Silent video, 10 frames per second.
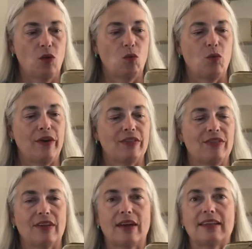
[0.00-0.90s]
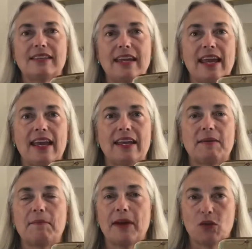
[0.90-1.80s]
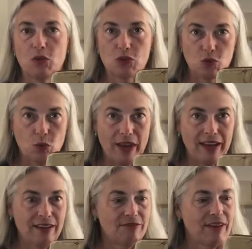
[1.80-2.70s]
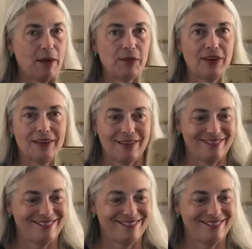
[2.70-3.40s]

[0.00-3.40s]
with tan microsuede fabric.